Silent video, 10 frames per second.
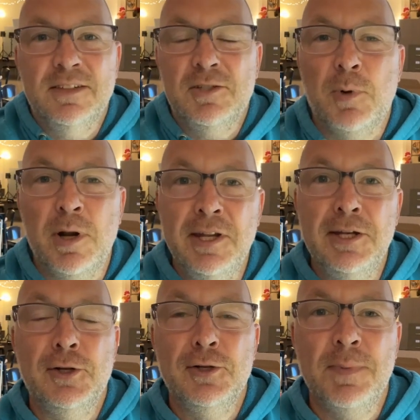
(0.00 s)
just wanted to
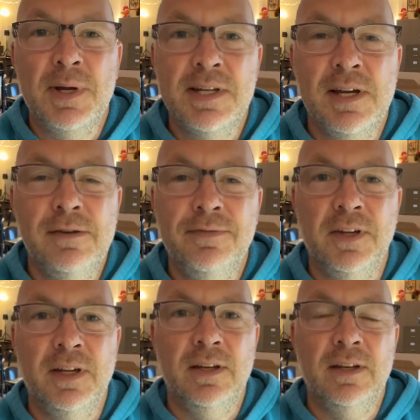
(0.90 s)
introduce myself
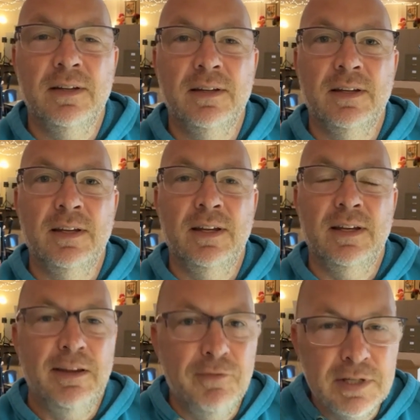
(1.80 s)
and
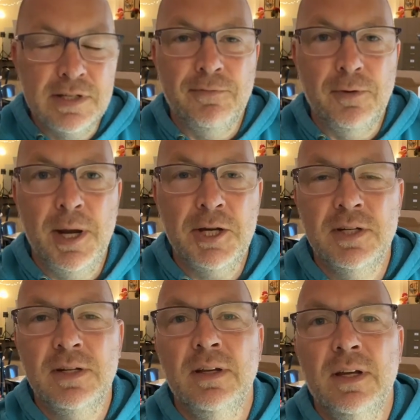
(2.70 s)
give you this
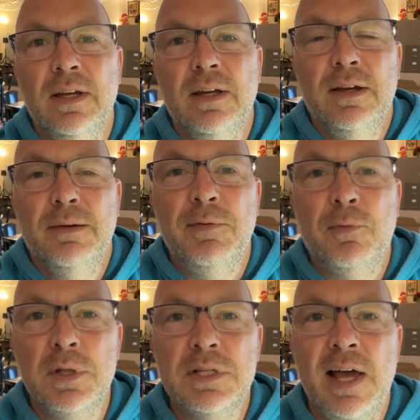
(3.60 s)
information before this